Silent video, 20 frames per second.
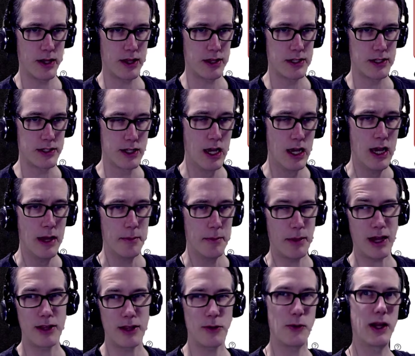methods.
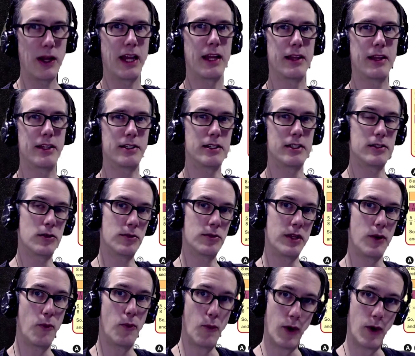By the way, this is only